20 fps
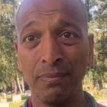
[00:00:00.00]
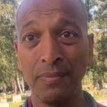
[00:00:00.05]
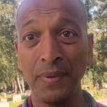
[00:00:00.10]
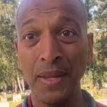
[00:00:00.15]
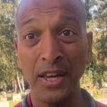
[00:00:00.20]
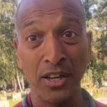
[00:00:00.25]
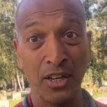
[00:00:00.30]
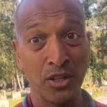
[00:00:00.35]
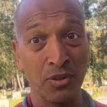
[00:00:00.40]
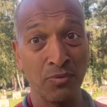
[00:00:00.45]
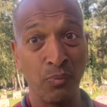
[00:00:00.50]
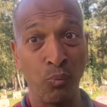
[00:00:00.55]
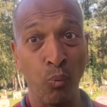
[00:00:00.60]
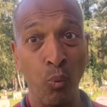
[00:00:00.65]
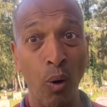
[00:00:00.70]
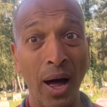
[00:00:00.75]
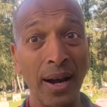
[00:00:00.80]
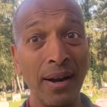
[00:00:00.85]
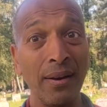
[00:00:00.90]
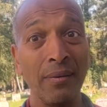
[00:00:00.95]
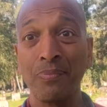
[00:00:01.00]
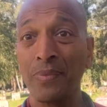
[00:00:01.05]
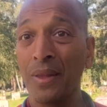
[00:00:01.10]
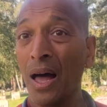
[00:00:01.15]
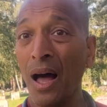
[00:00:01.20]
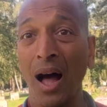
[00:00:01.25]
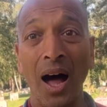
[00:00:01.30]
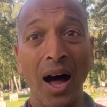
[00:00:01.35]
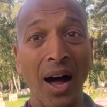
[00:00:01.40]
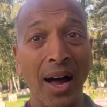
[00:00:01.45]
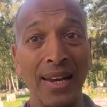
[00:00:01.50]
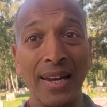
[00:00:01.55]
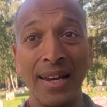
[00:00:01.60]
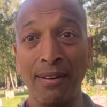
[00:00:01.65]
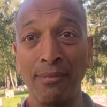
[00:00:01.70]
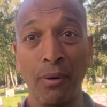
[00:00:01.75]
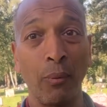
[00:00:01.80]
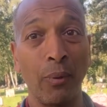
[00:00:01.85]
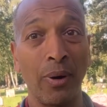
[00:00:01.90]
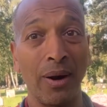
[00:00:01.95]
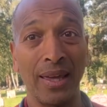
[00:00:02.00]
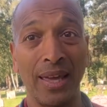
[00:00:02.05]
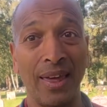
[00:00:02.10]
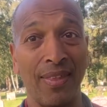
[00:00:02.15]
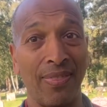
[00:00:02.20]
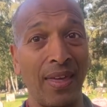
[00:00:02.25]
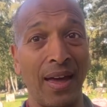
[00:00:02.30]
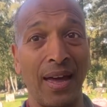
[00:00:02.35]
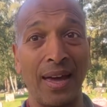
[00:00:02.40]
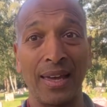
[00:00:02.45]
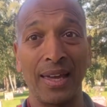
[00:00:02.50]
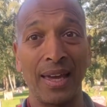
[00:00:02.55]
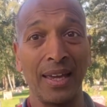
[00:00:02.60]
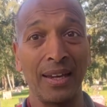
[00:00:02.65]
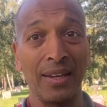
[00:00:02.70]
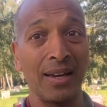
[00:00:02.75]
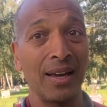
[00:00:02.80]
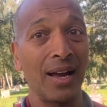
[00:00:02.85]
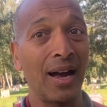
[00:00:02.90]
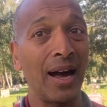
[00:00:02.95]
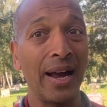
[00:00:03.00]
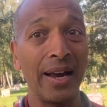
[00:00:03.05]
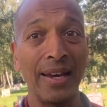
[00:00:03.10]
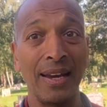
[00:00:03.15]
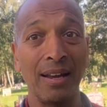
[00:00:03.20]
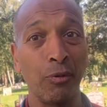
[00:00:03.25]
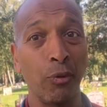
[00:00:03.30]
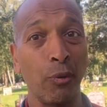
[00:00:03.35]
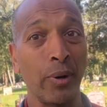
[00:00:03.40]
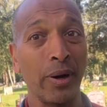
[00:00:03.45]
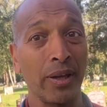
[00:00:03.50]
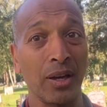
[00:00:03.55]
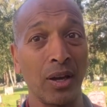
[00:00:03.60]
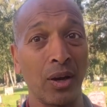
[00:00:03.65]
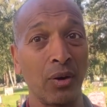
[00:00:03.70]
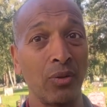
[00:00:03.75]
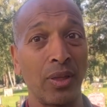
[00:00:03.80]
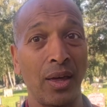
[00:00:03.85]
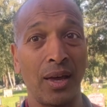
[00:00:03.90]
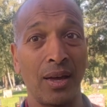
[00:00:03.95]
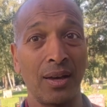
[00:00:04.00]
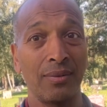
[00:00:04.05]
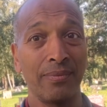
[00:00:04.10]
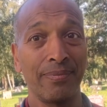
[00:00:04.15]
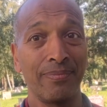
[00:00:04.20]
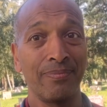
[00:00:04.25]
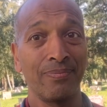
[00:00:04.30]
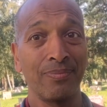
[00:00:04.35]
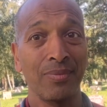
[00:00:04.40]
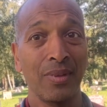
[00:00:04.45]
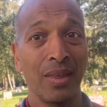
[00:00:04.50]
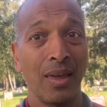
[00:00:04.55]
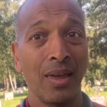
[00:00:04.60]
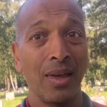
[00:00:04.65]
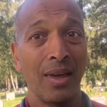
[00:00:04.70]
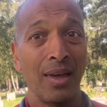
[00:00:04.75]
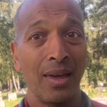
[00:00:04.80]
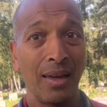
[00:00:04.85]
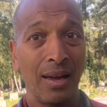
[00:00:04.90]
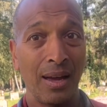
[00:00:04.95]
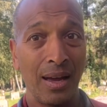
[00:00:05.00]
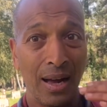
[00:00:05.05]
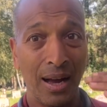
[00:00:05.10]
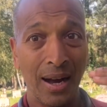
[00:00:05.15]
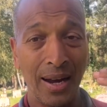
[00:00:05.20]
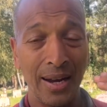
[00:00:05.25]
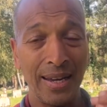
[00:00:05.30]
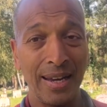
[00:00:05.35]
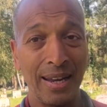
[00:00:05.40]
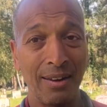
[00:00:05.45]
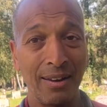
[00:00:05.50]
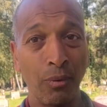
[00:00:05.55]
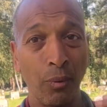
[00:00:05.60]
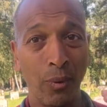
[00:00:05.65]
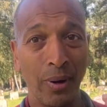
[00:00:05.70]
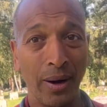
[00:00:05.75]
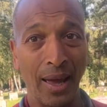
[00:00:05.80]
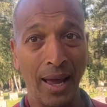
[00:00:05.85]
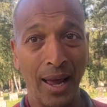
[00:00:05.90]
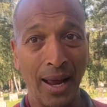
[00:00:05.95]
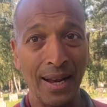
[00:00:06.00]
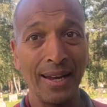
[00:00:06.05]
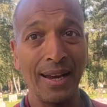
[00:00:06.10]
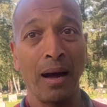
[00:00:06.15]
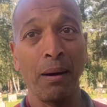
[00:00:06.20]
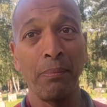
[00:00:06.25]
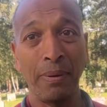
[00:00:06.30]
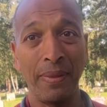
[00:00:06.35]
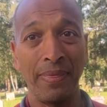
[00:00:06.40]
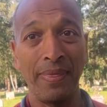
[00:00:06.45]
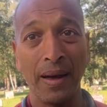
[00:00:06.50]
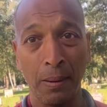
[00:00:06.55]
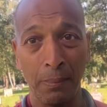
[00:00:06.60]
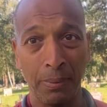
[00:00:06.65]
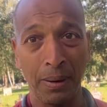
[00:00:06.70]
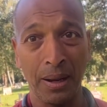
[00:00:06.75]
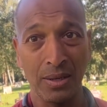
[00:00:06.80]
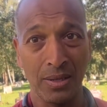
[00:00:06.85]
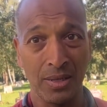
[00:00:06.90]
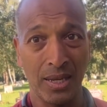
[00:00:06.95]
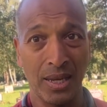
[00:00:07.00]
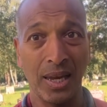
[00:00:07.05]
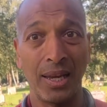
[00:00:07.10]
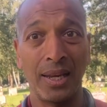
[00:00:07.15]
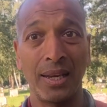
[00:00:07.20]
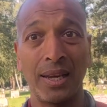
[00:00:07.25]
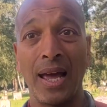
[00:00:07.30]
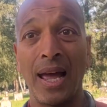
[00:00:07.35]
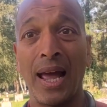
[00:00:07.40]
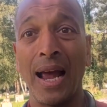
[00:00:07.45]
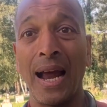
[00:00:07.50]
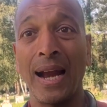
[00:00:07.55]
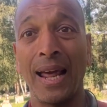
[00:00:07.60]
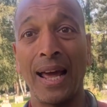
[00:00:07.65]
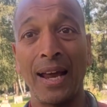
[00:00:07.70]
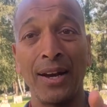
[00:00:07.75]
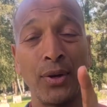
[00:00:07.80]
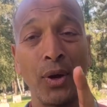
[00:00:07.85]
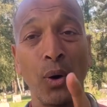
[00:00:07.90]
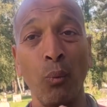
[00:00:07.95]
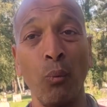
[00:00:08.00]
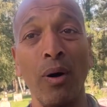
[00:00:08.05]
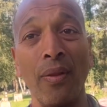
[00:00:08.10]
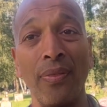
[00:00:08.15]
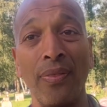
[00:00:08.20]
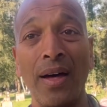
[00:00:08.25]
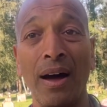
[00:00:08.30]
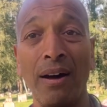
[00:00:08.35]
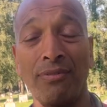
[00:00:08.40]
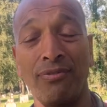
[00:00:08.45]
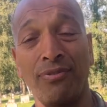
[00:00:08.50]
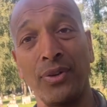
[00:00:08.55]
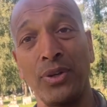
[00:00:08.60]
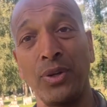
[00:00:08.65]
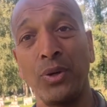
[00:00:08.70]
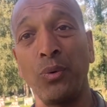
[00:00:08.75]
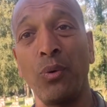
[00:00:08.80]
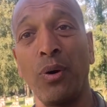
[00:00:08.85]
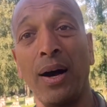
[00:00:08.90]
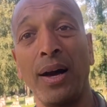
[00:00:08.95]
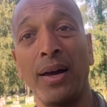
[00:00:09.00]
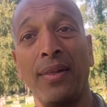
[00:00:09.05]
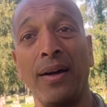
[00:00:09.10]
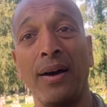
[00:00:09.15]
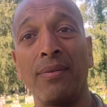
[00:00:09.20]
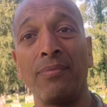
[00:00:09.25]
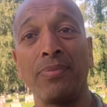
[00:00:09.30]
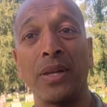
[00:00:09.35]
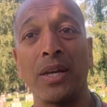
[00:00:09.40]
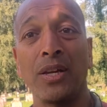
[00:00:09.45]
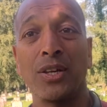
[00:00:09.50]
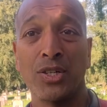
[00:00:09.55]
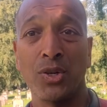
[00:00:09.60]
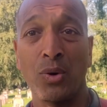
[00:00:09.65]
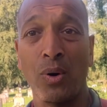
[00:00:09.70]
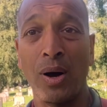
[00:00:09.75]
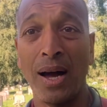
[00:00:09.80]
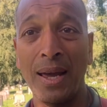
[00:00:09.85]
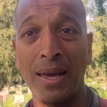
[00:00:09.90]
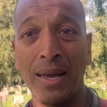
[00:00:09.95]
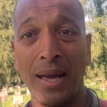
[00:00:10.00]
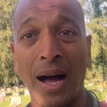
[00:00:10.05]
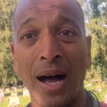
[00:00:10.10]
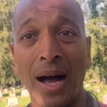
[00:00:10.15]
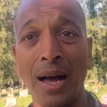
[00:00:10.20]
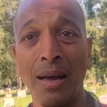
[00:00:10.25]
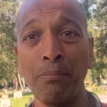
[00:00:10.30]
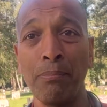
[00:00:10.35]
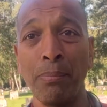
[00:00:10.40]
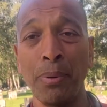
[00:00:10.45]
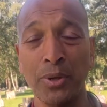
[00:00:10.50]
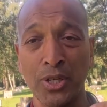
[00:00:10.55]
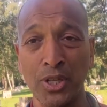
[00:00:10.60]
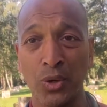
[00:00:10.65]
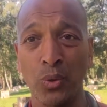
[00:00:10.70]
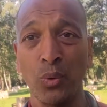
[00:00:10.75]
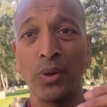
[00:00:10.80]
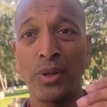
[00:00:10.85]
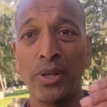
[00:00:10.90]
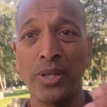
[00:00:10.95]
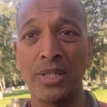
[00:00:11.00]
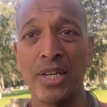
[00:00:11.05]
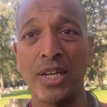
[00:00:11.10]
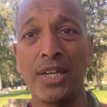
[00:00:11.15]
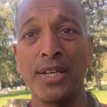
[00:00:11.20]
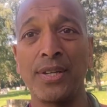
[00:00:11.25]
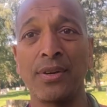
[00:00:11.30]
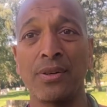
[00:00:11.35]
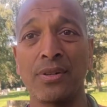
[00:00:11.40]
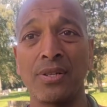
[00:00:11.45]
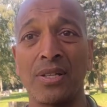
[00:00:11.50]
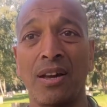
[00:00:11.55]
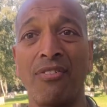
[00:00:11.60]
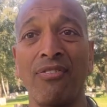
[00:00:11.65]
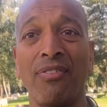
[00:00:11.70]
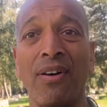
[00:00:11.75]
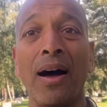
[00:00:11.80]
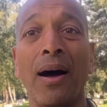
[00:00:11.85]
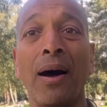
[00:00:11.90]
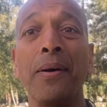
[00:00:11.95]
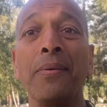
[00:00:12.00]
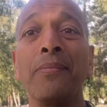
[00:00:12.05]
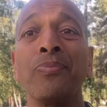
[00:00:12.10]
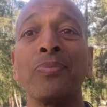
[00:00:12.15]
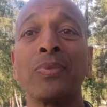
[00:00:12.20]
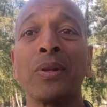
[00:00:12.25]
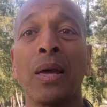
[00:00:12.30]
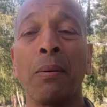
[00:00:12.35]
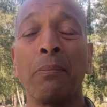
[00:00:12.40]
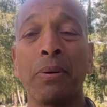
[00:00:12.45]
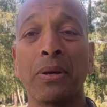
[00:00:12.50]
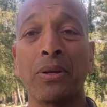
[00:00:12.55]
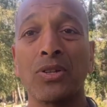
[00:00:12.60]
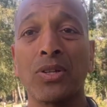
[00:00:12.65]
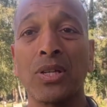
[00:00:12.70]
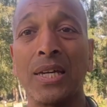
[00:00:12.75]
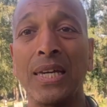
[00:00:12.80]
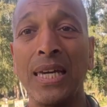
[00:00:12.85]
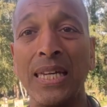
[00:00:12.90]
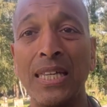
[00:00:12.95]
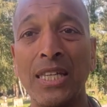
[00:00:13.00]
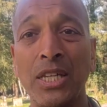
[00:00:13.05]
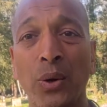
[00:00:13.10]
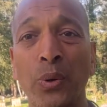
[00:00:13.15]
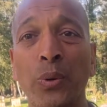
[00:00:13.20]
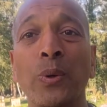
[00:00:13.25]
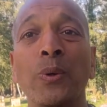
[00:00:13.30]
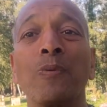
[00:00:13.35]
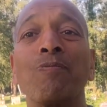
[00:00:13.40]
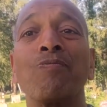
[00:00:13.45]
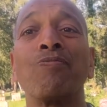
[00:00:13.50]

because one, I never want to get there again. I never want to go there. I never want to end up in that place again. And I don't want that for you either. So I'm pushing all this keto stuff out, because keto,